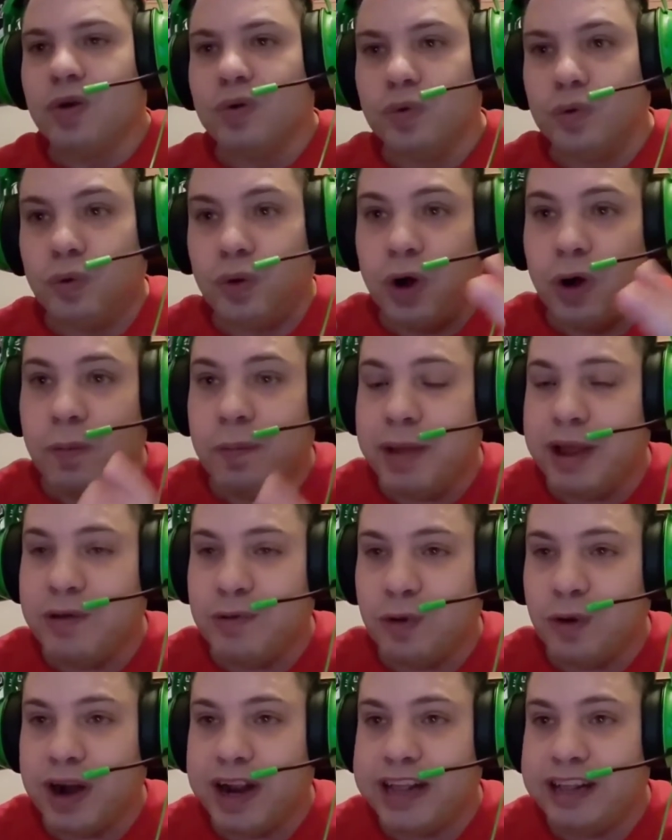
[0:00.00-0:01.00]
Roman
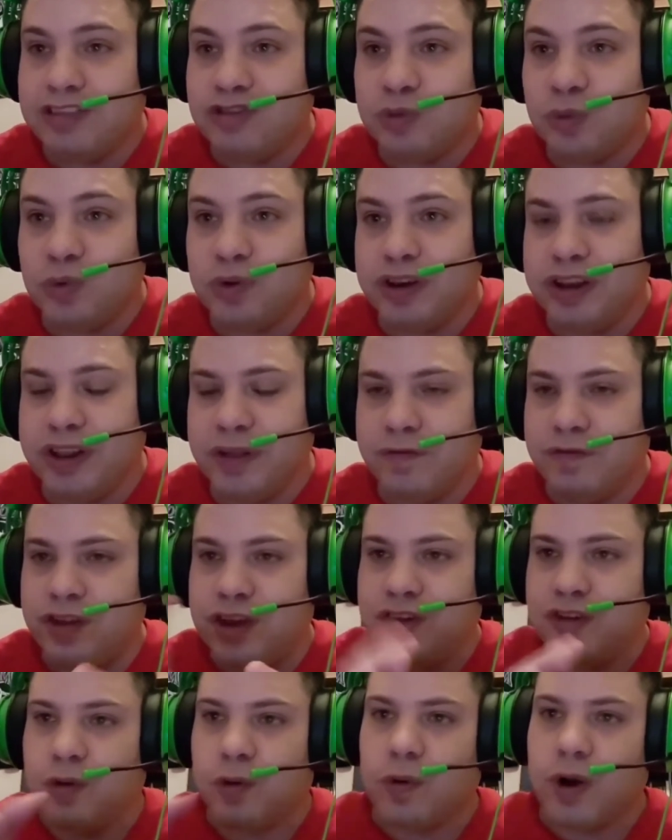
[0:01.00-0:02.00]
Reigns would
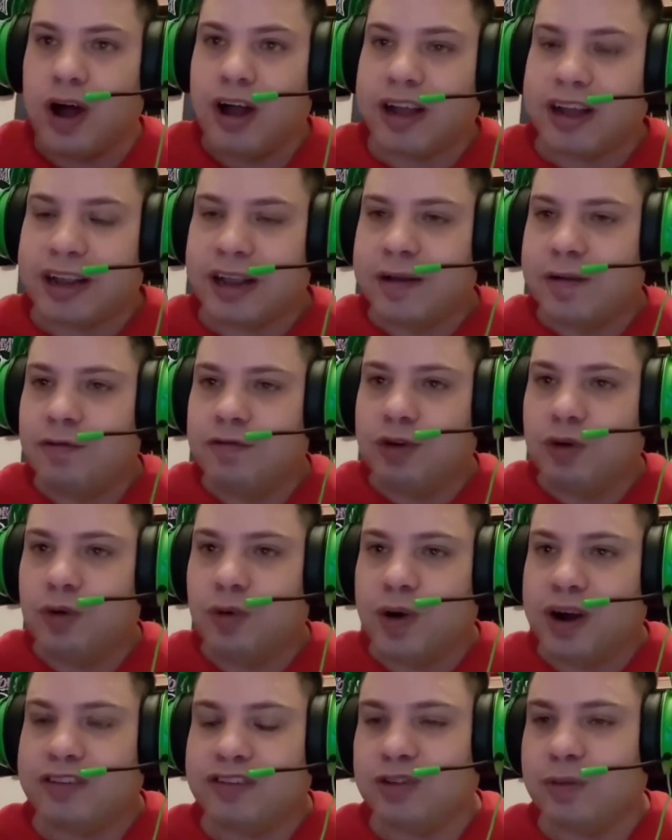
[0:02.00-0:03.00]
defeat The Rock for
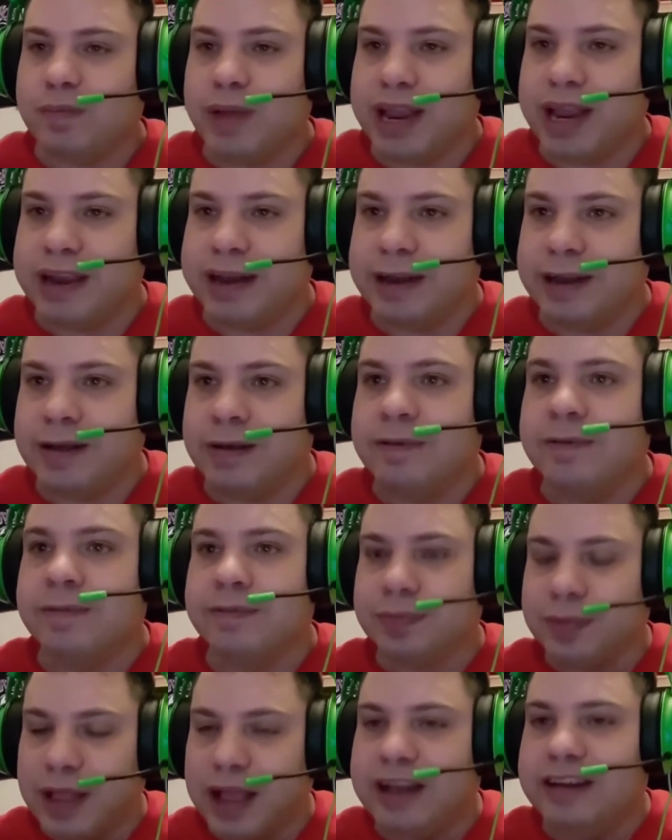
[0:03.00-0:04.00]
WrestleMania.
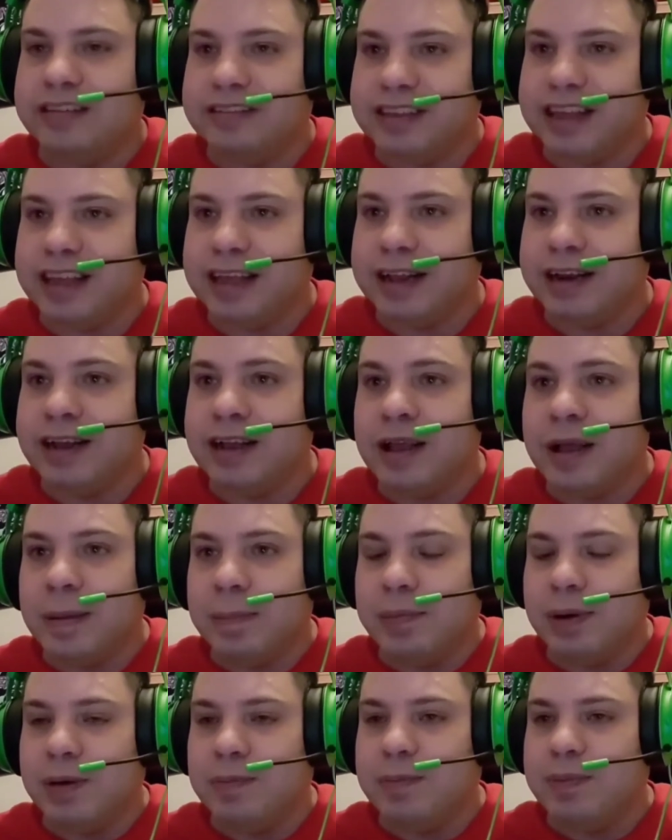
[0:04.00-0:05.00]
I say it.
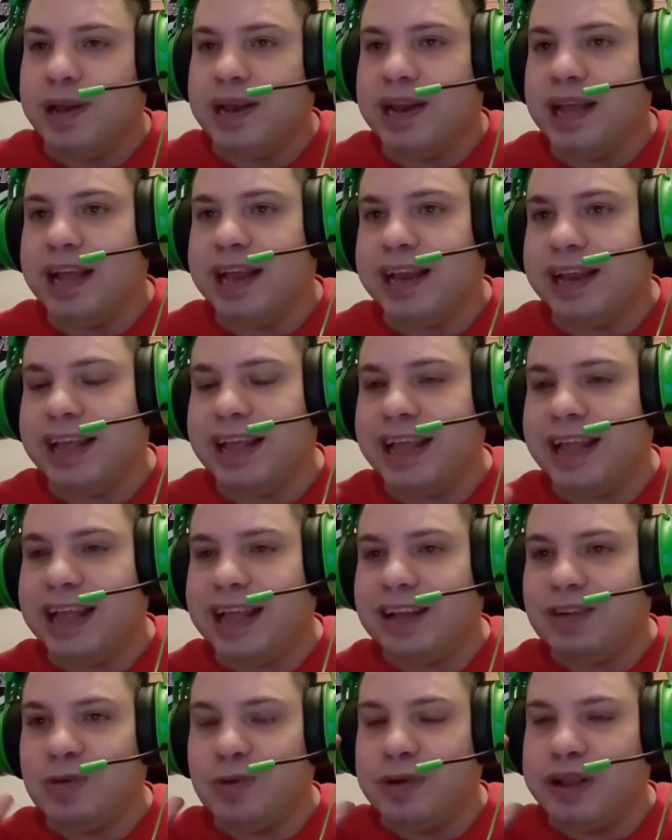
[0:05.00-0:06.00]
But be like,
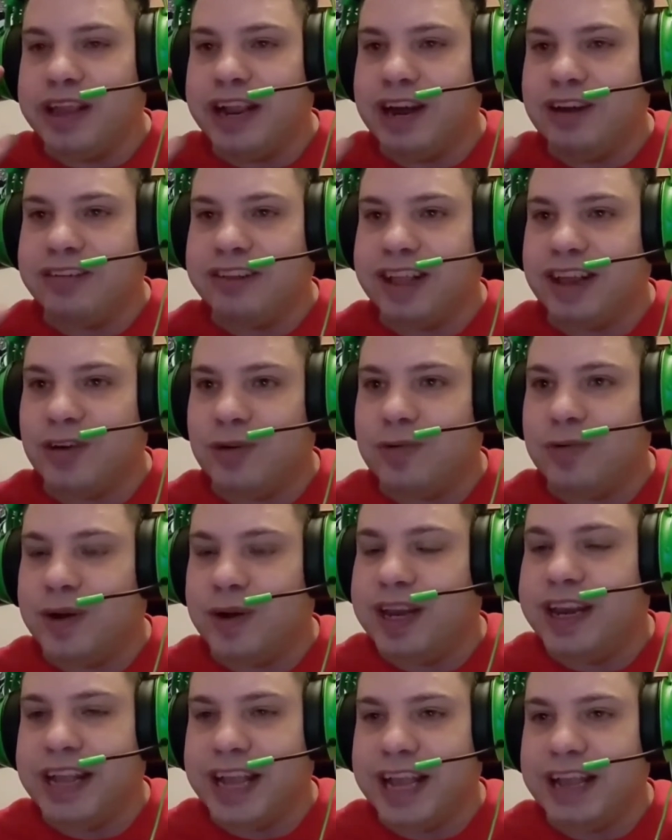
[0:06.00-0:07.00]
nah, who cares? They don't
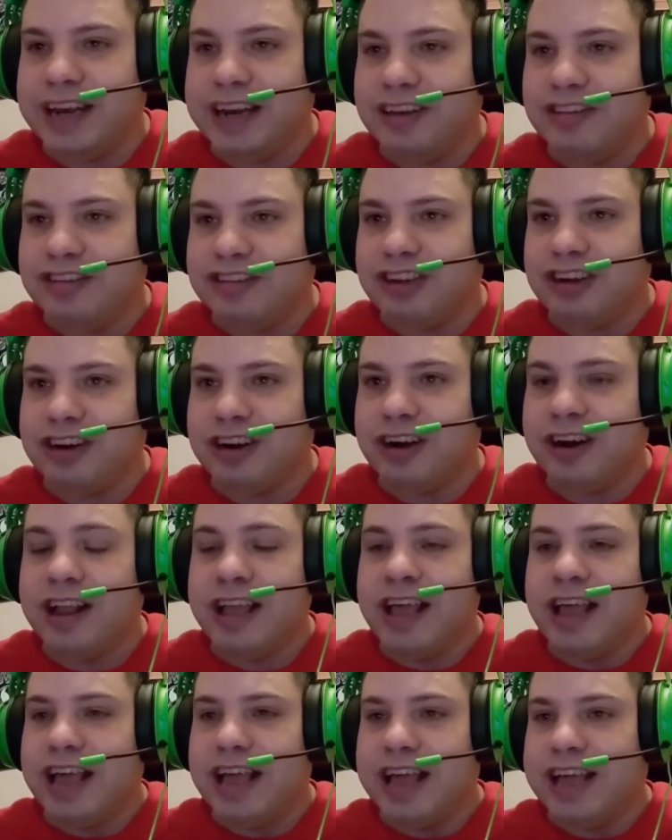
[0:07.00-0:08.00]
really hate each other.
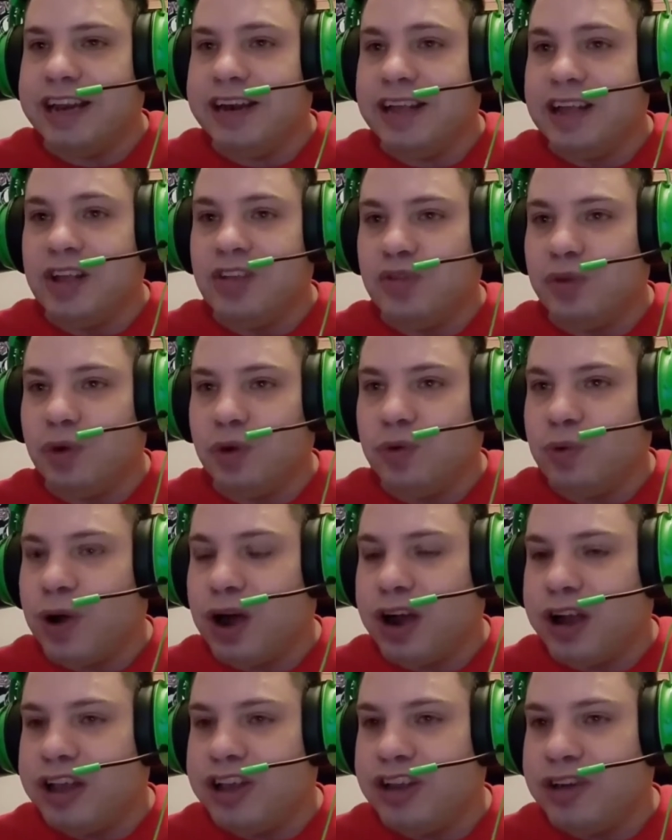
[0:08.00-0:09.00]
And The
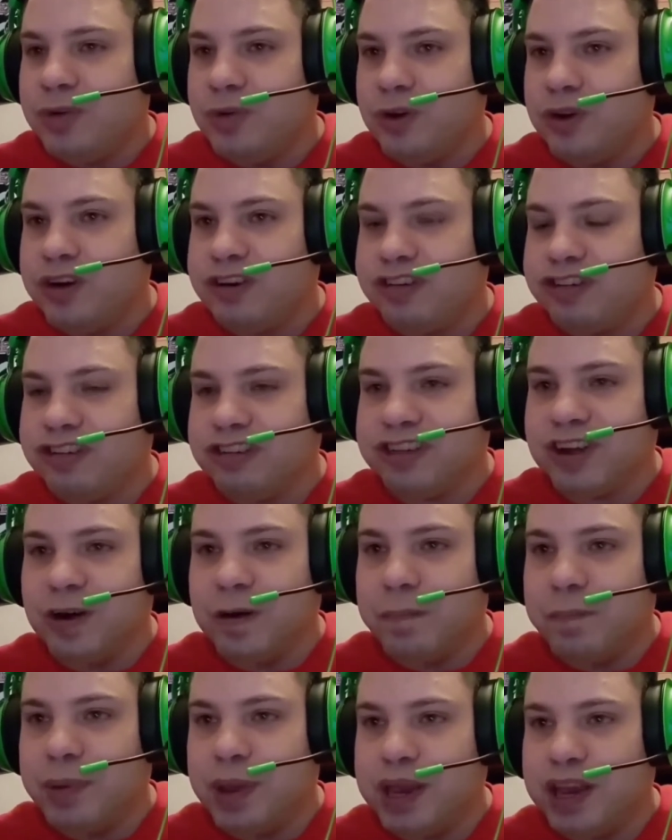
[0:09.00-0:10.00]
Rock, you were just
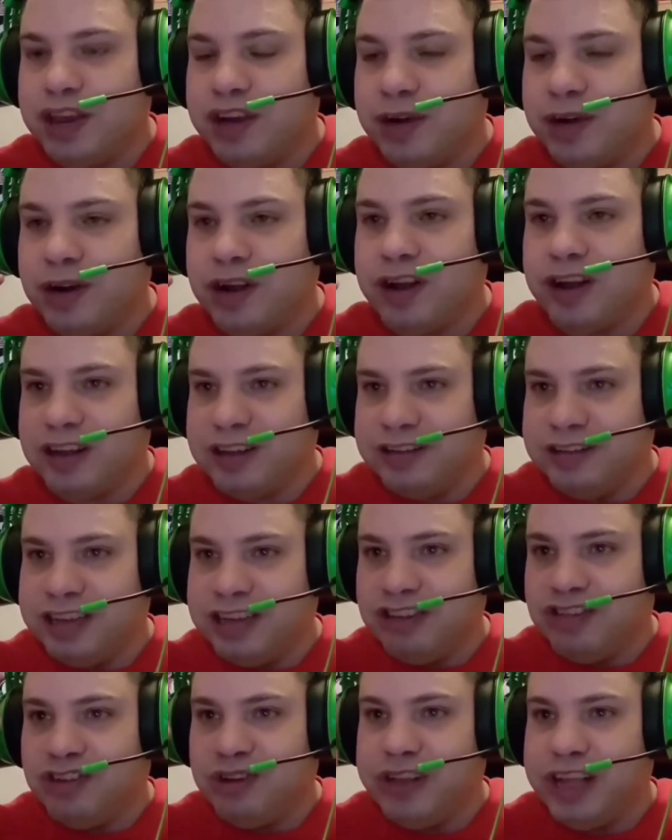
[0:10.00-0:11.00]
helping your
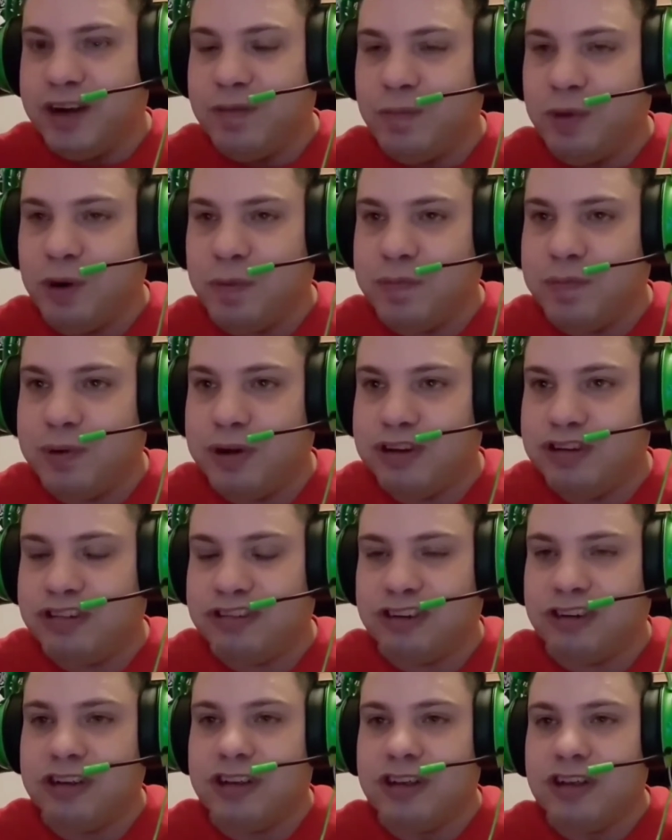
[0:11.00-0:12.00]
cousin to get more push.